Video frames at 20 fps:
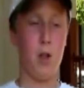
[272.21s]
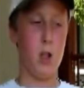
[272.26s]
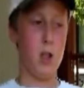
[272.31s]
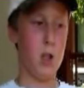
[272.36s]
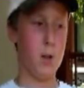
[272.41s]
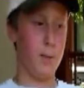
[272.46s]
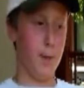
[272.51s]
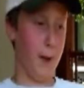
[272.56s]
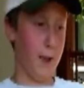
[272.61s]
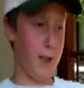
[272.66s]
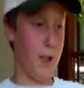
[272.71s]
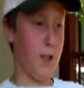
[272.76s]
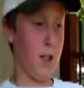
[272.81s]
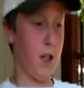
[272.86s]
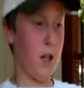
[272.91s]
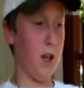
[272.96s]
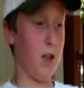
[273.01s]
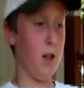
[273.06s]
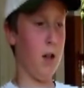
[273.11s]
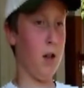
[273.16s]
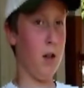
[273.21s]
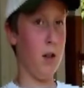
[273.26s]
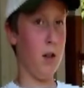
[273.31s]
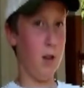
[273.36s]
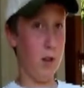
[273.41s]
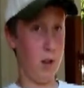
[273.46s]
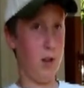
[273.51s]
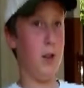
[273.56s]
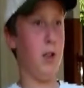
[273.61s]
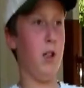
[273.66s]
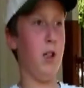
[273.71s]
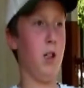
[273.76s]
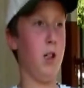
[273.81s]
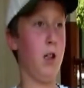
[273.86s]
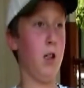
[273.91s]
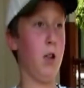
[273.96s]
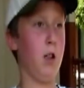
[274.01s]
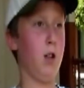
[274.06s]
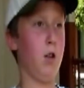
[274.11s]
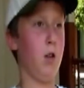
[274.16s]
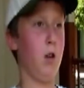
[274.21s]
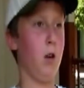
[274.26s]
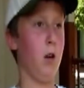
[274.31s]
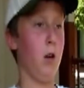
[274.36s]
spicy, acidic,